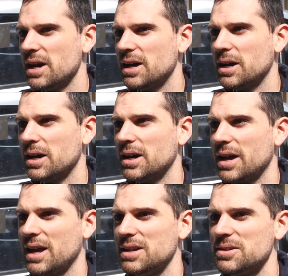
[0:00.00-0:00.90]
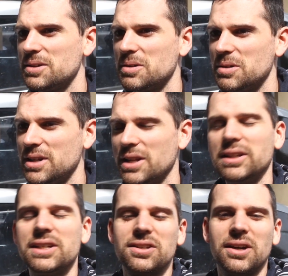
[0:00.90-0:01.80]
uh, and
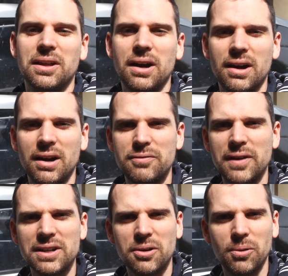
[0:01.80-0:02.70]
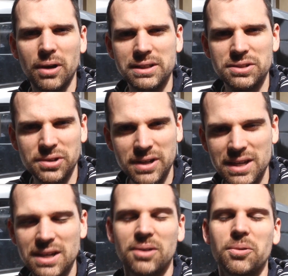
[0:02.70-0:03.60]
nonetheless I, I found it quite
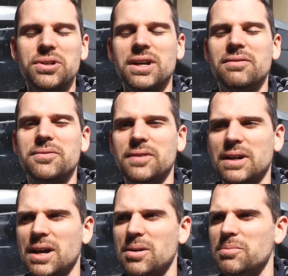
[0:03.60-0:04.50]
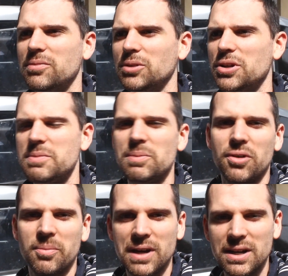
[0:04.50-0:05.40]
intriguing. I wanted to have uh, learned a bit
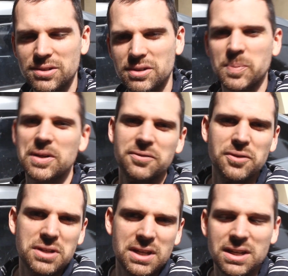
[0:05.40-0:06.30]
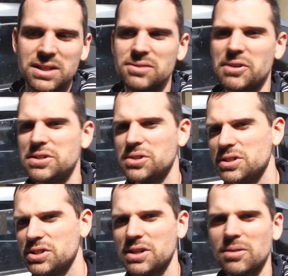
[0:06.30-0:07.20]
more about it, so I spent a few years
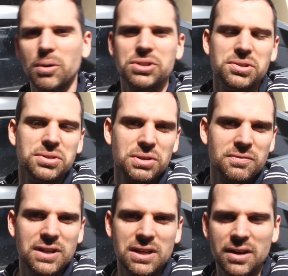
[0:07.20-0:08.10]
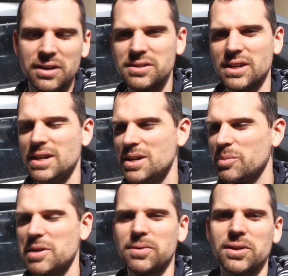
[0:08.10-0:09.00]
researching. I watched YouTube videos,
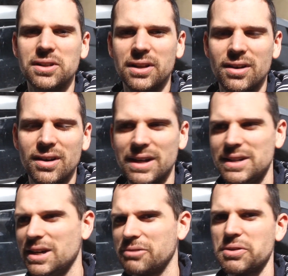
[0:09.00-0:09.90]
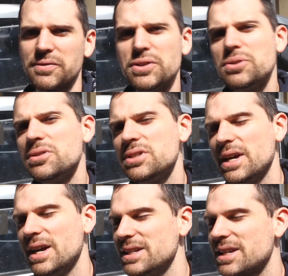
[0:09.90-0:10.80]
people online, uh, reviews,
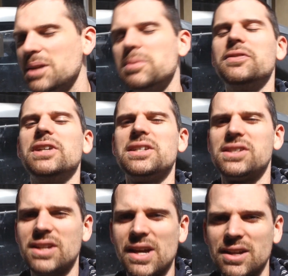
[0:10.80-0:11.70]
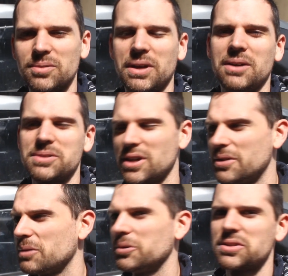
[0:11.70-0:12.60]
to get a bit of an understanding on how it's
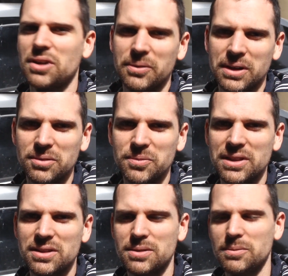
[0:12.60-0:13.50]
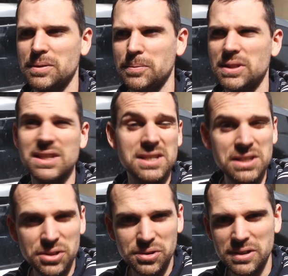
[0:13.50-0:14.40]
going, what's going on with the, the, with the
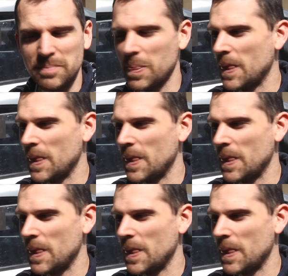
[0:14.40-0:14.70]
industry.